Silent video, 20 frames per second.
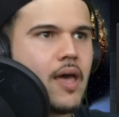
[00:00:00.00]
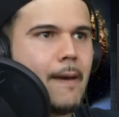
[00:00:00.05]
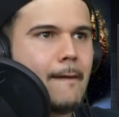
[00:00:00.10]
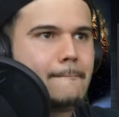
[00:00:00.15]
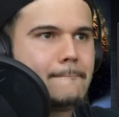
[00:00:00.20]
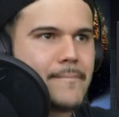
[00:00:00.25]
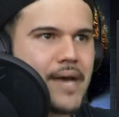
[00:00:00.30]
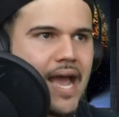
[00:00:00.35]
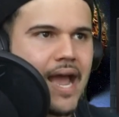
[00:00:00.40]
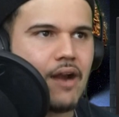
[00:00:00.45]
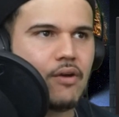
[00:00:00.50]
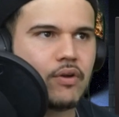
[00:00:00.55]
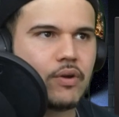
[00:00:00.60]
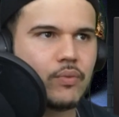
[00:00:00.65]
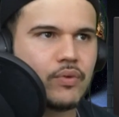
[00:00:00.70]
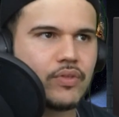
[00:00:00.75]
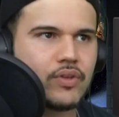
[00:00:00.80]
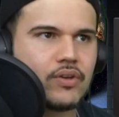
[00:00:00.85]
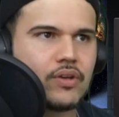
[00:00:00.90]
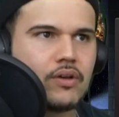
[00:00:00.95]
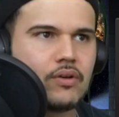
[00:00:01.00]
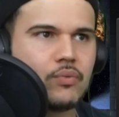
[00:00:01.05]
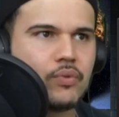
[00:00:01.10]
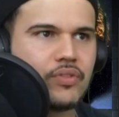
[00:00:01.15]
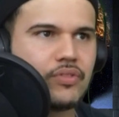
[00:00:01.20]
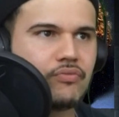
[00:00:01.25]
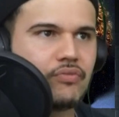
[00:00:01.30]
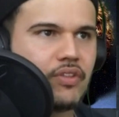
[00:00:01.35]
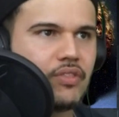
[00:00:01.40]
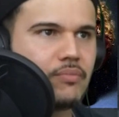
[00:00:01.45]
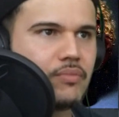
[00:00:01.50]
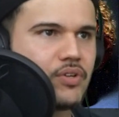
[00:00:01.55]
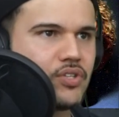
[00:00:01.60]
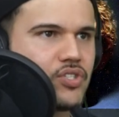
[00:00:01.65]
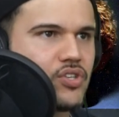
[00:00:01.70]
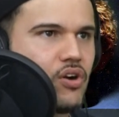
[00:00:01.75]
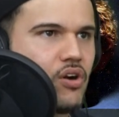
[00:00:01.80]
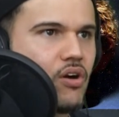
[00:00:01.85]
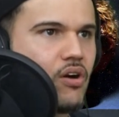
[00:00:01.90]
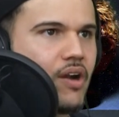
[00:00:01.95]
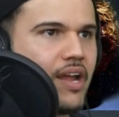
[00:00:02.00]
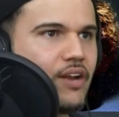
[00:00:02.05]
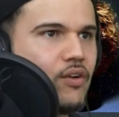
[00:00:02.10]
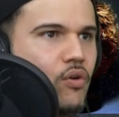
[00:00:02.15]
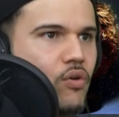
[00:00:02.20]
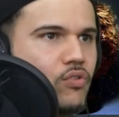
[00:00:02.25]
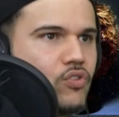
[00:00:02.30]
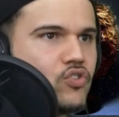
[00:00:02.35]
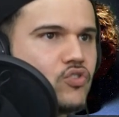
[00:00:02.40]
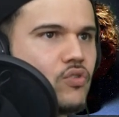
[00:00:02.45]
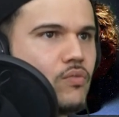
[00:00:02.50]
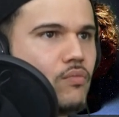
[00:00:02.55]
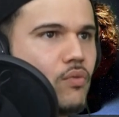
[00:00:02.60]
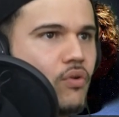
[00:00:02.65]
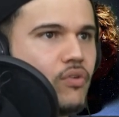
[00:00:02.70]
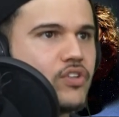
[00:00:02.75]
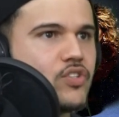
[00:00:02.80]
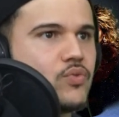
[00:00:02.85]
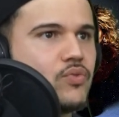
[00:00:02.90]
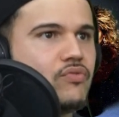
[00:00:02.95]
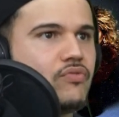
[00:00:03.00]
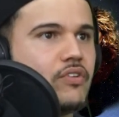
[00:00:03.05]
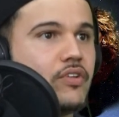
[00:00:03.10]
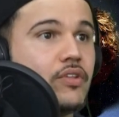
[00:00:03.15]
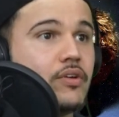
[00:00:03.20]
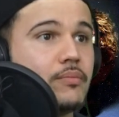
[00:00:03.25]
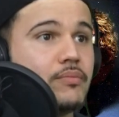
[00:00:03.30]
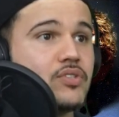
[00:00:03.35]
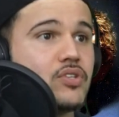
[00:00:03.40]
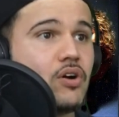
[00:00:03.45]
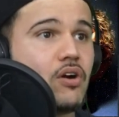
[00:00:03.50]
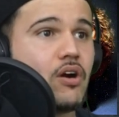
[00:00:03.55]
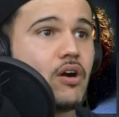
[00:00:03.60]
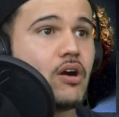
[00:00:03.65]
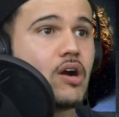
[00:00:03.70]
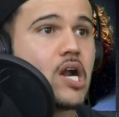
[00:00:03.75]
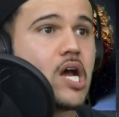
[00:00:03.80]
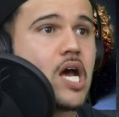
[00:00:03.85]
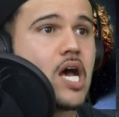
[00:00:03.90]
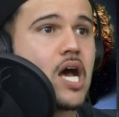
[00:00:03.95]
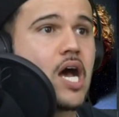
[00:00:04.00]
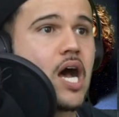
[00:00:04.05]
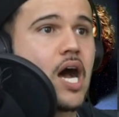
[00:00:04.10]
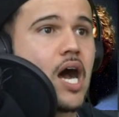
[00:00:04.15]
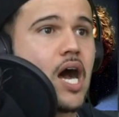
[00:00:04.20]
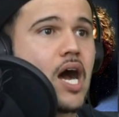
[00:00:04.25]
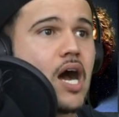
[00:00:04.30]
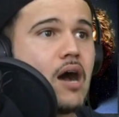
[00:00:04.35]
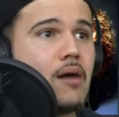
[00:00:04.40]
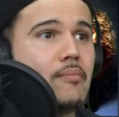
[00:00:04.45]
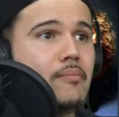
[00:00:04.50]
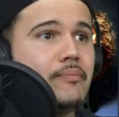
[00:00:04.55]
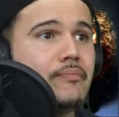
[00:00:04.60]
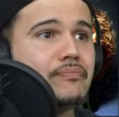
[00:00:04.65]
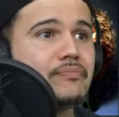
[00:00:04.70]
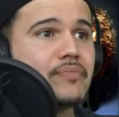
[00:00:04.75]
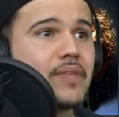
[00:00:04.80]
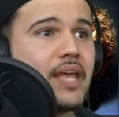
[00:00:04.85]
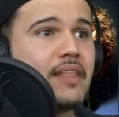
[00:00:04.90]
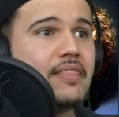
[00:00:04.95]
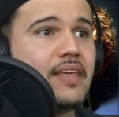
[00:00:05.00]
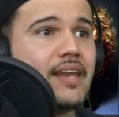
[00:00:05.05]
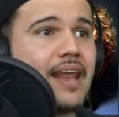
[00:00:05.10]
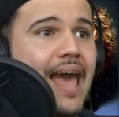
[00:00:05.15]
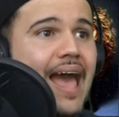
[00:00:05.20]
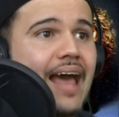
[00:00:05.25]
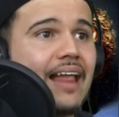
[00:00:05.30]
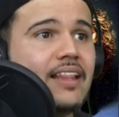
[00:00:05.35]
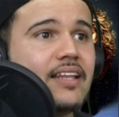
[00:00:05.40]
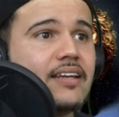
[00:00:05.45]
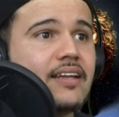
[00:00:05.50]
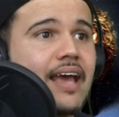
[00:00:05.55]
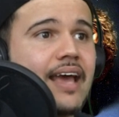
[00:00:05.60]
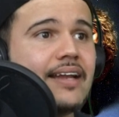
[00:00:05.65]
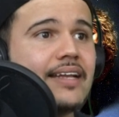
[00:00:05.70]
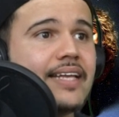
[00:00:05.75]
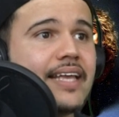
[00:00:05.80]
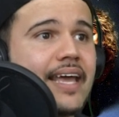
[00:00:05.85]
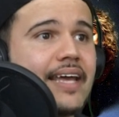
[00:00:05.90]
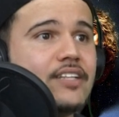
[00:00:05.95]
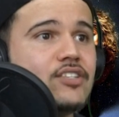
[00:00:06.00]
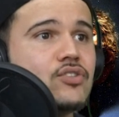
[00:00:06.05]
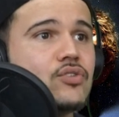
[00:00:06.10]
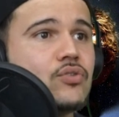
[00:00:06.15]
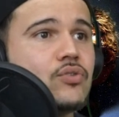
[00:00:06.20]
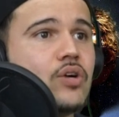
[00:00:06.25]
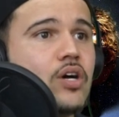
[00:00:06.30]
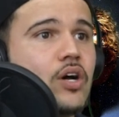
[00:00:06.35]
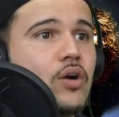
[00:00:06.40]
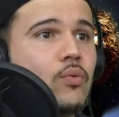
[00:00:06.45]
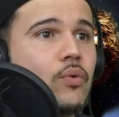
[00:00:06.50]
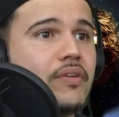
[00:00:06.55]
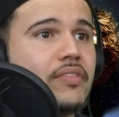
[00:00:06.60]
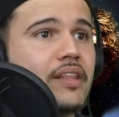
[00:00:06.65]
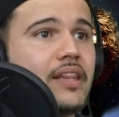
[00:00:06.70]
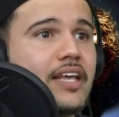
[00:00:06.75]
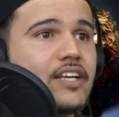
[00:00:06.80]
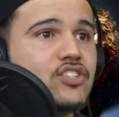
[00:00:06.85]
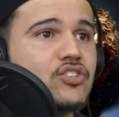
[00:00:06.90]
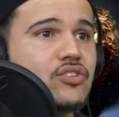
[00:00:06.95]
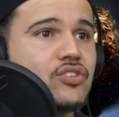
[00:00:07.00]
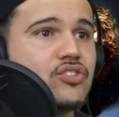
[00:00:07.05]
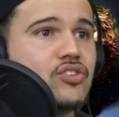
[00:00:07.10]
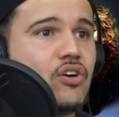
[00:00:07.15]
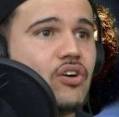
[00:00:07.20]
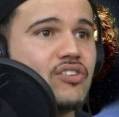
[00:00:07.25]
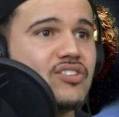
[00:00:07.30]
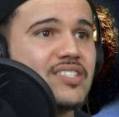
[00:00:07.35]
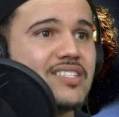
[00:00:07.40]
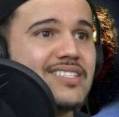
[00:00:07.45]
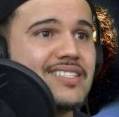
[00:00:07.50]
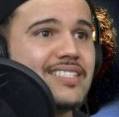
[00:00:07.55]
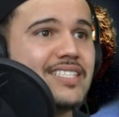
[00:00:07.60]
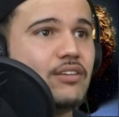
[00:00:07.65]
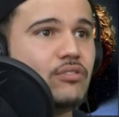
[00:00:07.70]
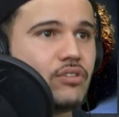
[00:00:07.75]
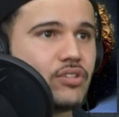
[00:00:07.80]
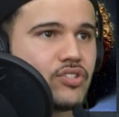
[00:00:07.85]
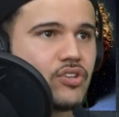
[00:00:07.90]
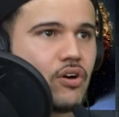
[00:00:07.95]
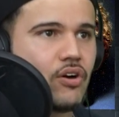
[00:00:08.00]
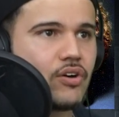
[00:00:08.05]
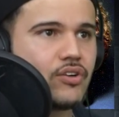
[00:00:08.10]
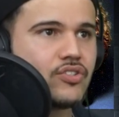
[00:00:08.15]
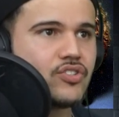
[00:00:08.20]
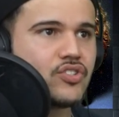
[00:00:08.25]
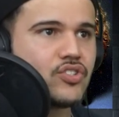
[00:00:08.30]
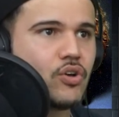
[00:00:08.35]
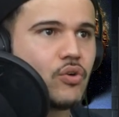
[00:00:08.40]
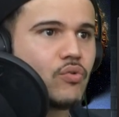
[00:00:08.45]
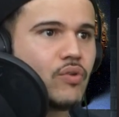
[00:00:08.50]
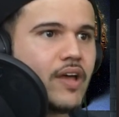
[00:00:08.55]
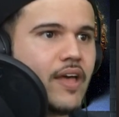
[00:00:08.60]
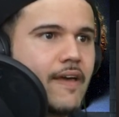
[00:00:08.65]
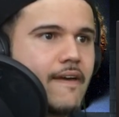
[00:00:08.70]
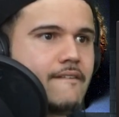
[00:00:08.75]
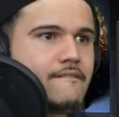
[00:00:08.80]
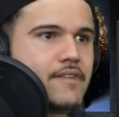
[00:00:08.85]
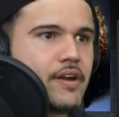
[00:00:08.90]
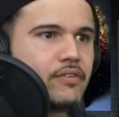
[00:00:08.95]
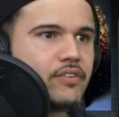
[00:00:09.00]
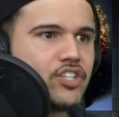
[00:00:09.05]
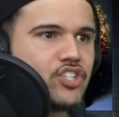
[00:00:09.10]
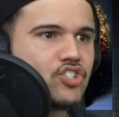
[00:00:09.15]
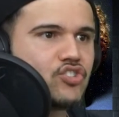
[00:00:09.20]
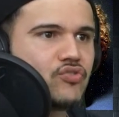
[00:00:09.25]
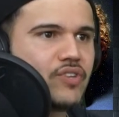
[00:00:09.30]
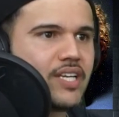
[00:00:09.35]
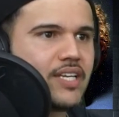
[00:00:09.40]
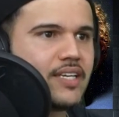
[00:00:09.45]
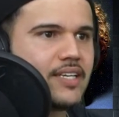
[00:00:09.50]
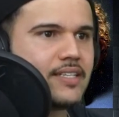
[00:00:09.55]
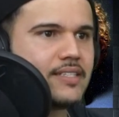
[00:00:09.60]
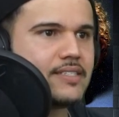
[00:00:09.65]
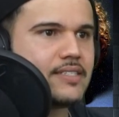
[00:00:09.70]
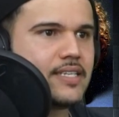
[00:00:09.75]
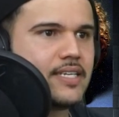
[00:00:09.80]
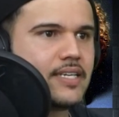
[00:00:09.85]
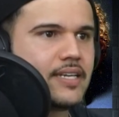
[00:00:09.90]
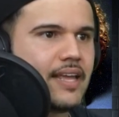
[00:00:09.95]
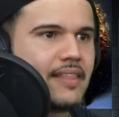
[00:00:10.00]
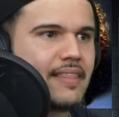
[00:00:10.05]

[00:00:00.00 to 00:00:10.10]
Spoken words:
Barry with rhythm guitar, and also Morris with rhythm guitar, and then Alan Kendall with electric guitars and steel guitars. So very stringy indeed.